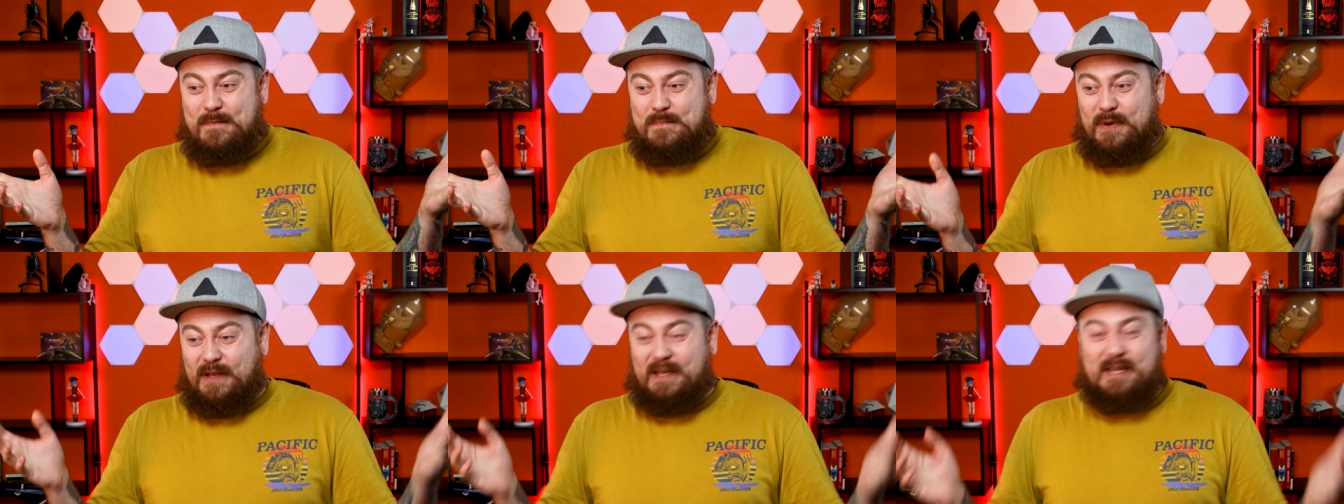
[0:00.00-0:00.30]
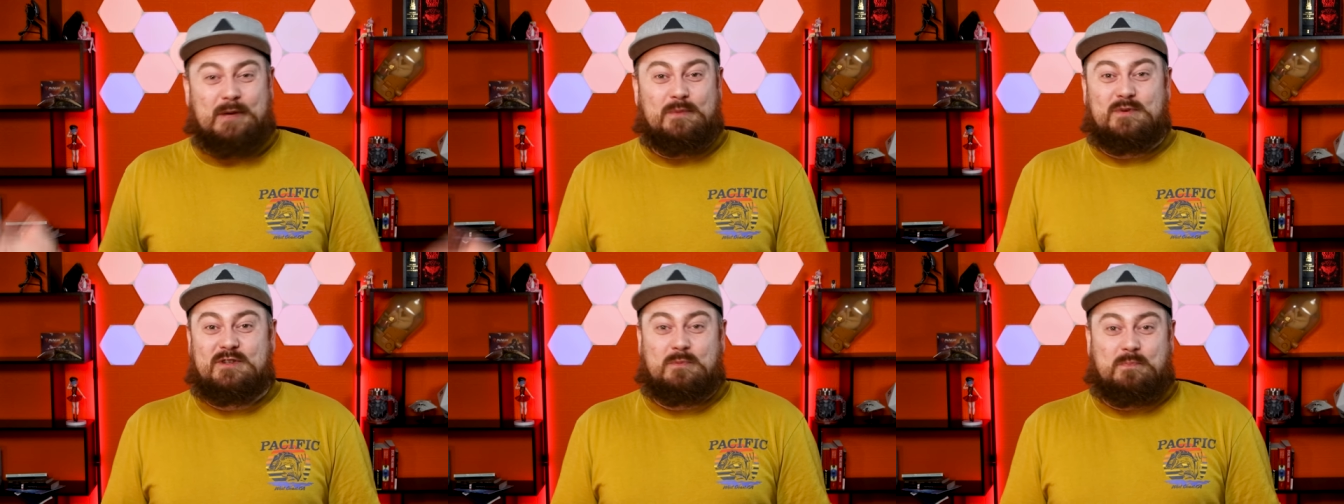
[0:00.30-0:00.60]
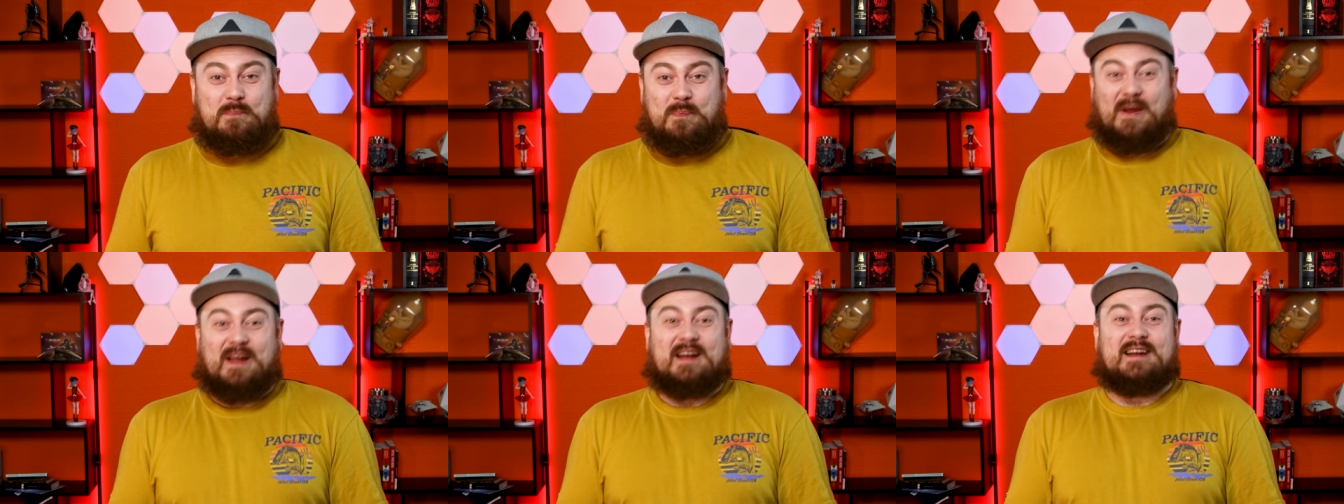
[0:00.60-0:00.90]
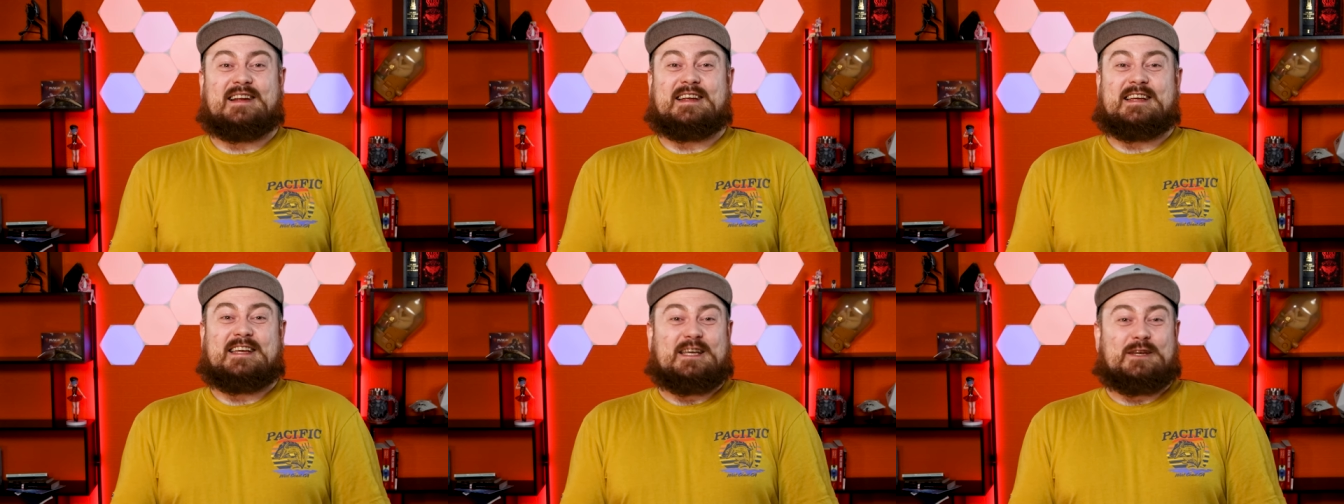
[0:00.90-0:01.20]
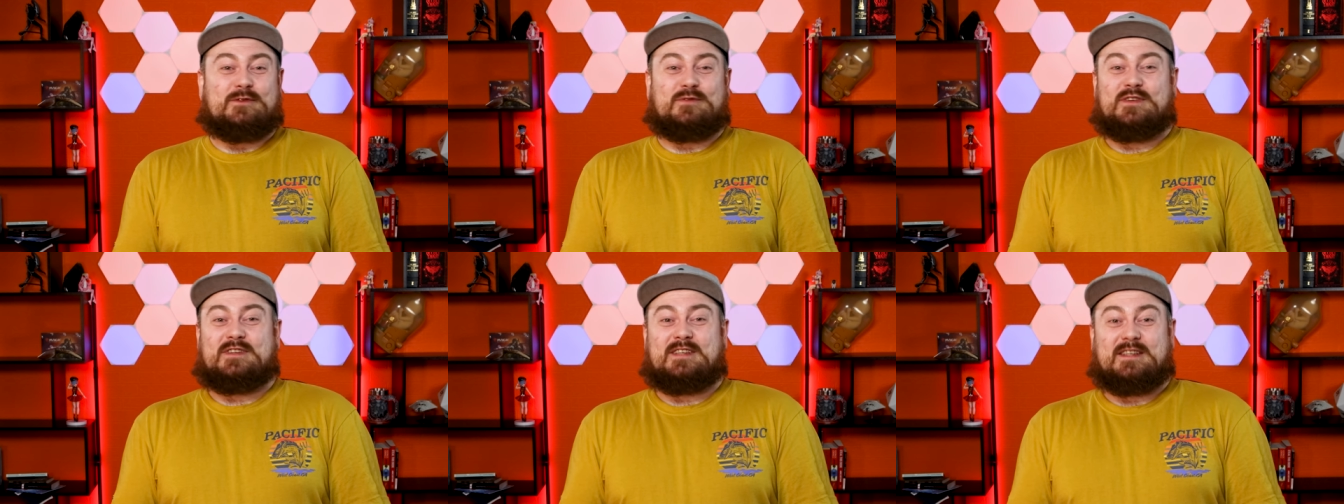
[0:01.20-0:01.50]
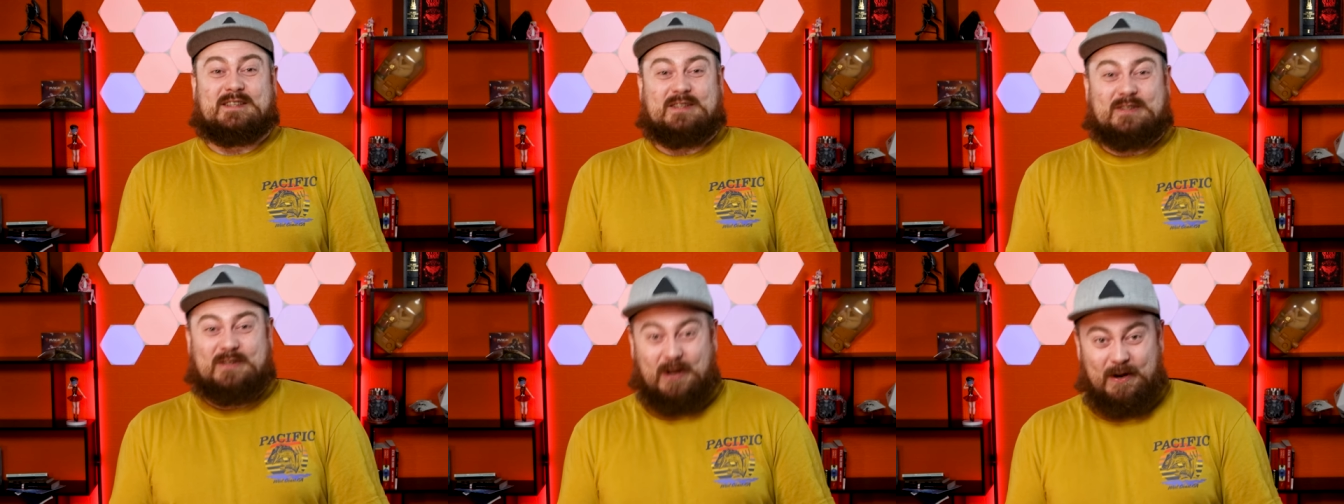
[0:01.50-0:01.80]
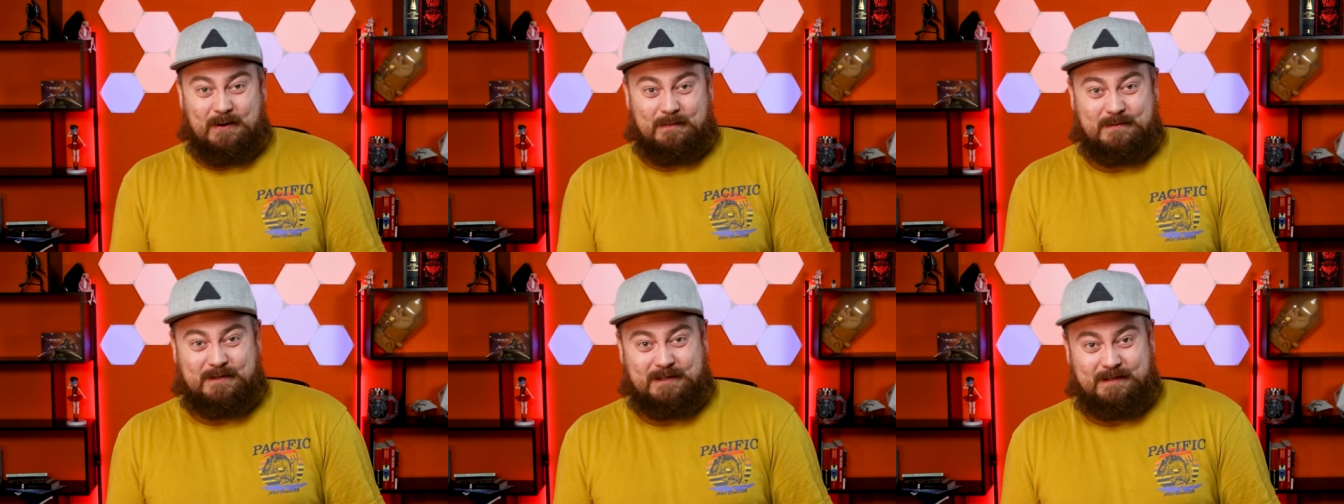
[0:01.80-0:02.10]
but he was barely even
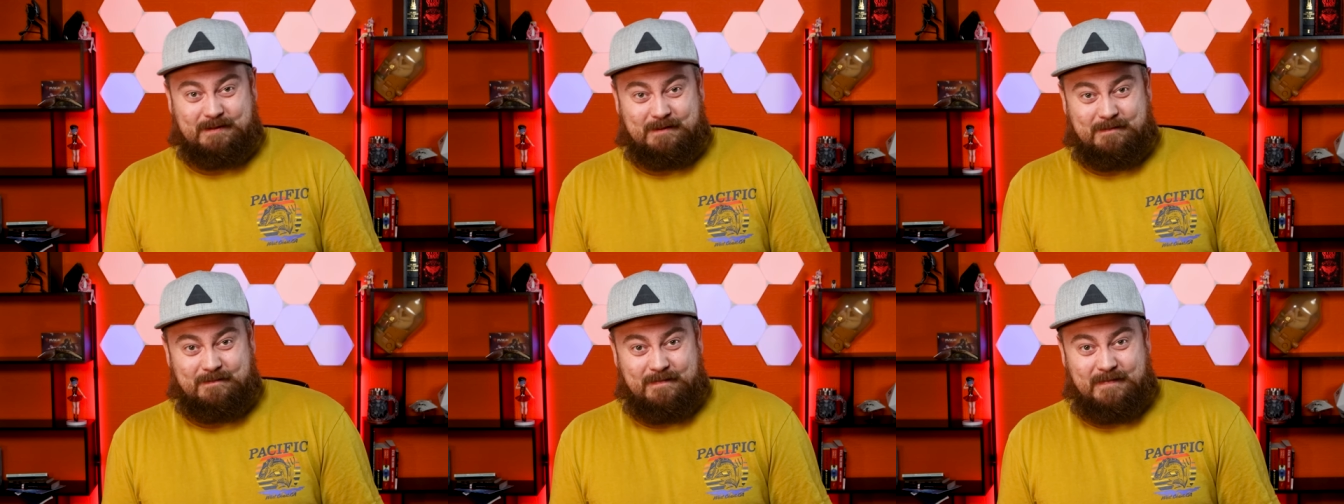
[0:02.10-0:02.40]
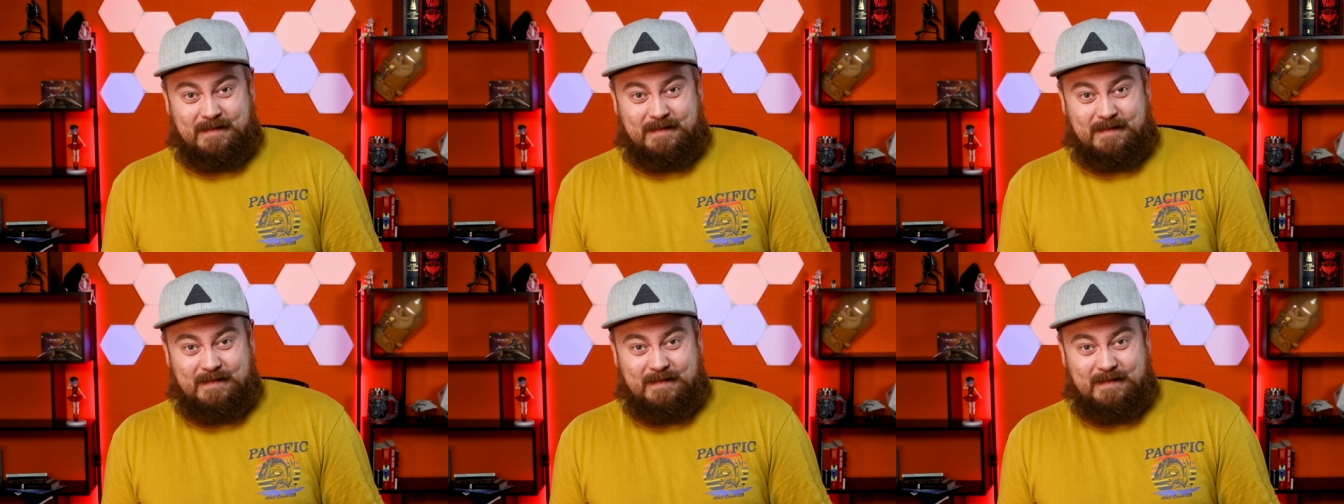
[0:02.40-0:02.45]
disturbed.